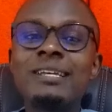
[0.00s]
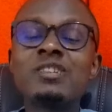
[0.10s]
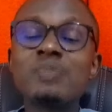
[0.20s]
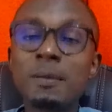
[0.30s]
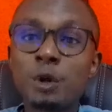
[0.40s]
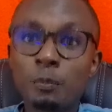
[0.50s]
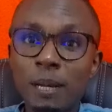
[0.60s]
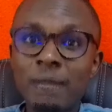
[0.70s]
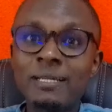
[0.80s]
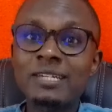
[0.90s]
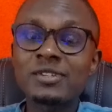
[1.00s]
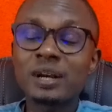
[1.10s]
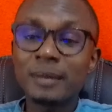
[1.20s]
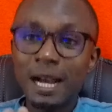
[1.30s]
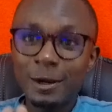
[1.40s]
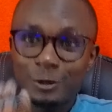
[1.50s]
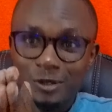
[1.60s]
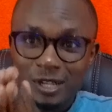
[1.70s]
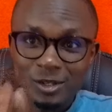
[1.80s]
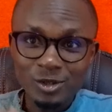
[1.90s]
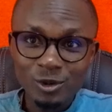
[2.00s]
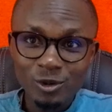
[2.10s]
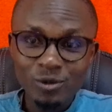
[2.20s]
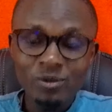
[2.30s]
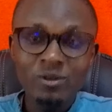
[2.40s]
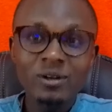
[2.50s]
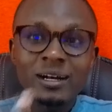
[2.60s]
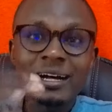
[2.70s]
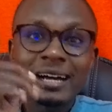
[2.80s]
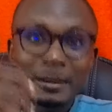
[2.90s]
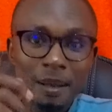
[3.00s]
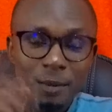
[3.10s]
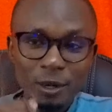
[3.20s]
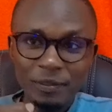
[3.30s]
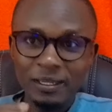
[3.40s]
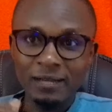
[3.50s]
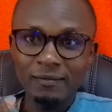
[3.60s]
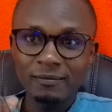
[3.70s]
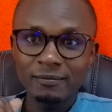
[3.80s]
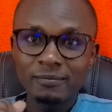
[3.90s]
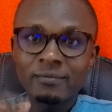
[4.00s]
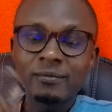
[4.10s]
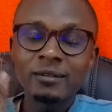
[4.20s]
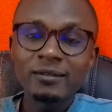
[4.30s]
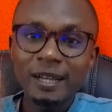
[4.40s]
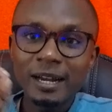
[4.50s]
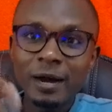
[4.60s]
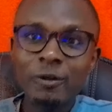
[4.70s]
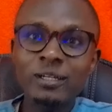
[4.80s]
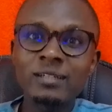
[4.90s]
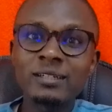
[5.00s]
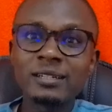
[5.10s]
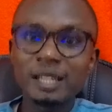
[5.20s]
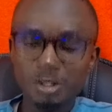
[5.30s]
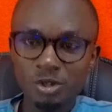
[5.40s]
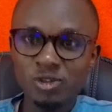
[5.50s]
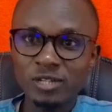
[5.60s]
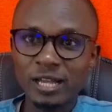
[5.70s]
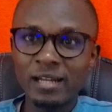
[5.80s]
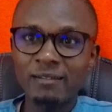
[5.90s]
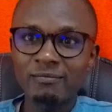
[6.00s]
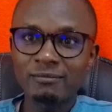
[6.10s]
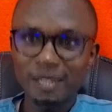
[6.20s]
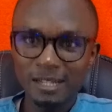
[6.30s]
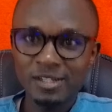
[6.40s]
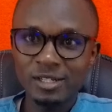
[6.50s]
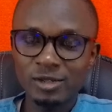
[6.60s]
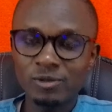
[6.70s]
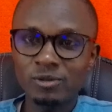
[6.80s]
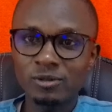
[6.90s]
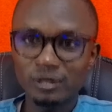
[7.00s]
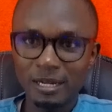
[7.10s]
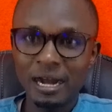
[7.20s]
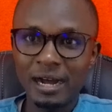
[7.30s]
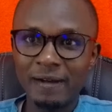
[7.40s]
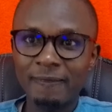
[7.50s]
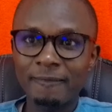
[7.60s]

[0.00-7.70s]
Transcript: this member of parliament is coming out to say so, remember one thing, the ground is hostile. Listen to her.